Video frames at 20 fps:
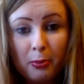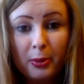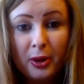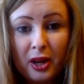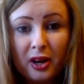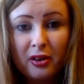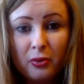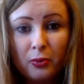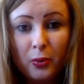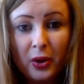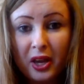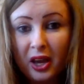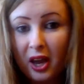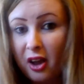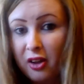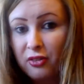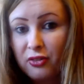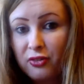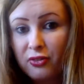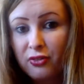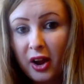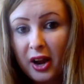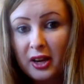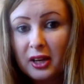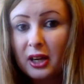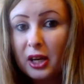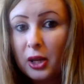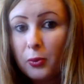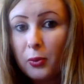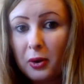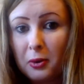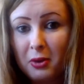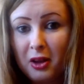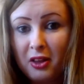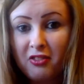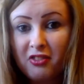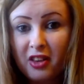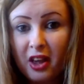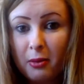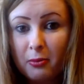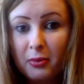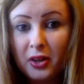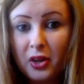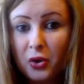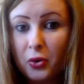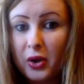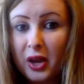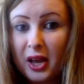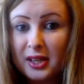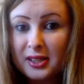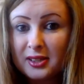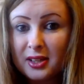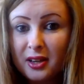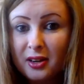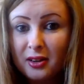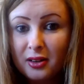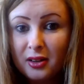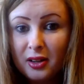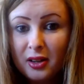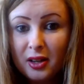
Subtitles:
but we can't find anyone in my family who has it.